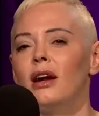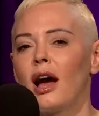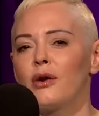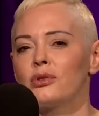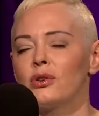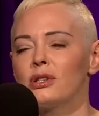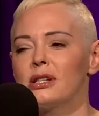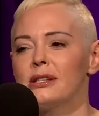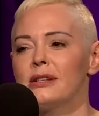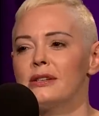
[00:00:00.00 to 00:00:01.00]
i was always
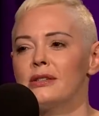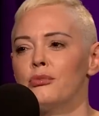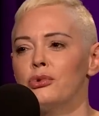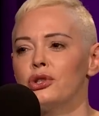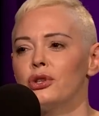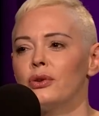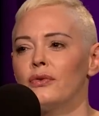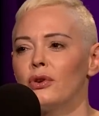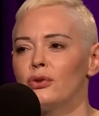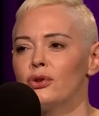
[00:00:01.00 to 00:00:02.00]
listed as number two
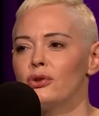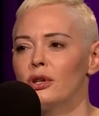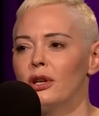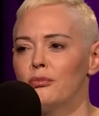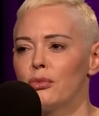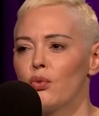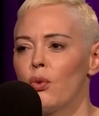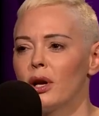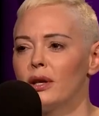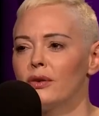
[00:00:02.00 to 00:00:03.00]
even though i was usually number
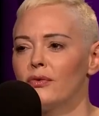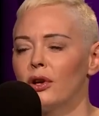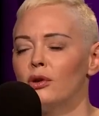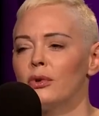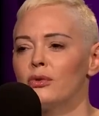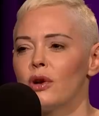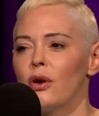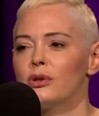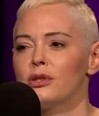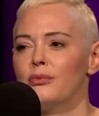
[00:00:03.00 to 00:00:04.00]
one in the film and it was
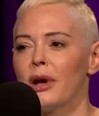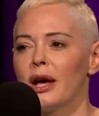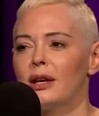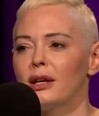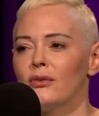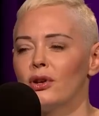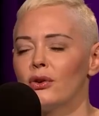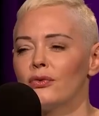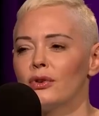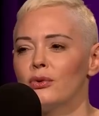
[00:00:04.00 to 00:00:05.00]
always the man even though
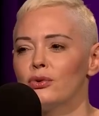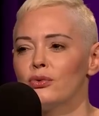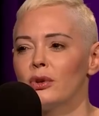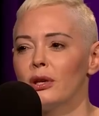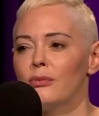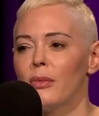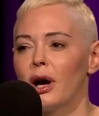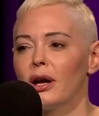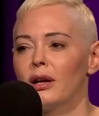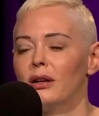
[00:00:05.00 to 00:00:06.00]
if he was really
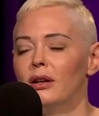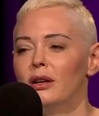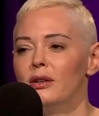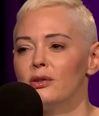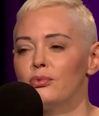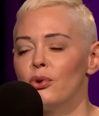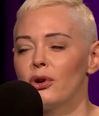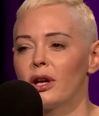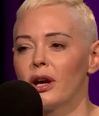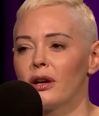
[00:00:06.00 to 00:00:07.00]
my
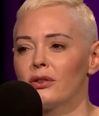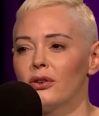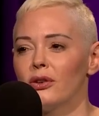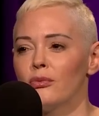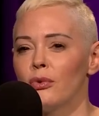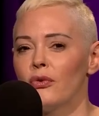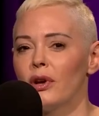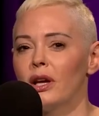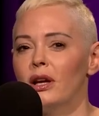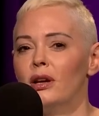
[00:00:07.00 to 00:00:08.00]
supporting actor in the
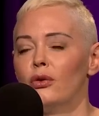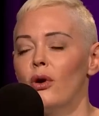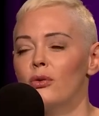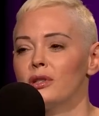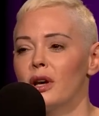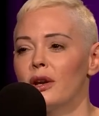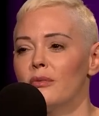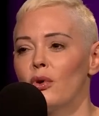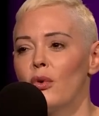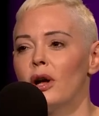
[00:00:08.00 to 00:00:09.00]
movie who always got
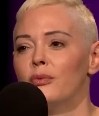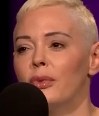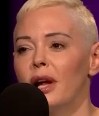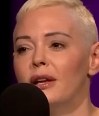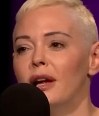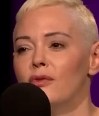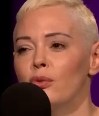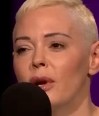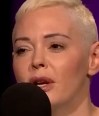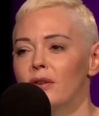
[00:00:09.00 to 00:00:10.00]
number one, but I never
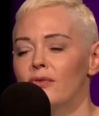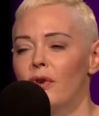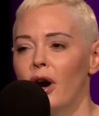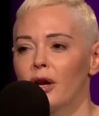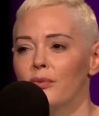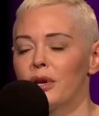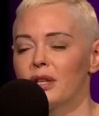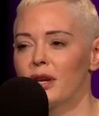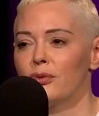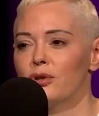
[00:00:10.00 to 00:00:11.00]
went in and fought it
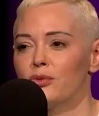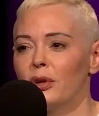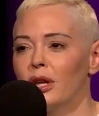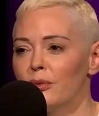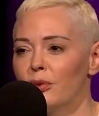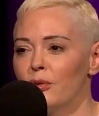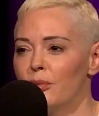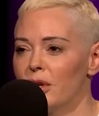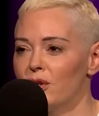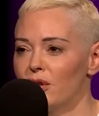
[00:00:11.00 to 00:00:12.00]
because I would just be labeled a
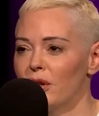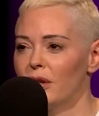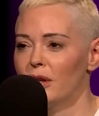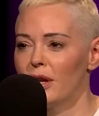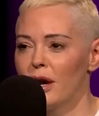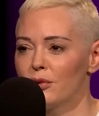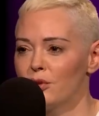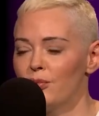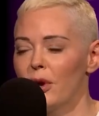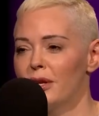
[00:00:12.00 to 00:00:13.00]
bitch and that would
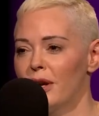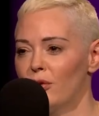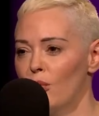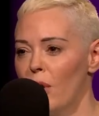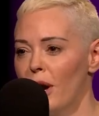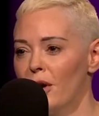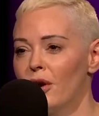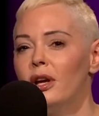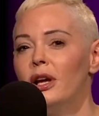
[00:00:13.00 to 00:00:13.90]
spread down the wire.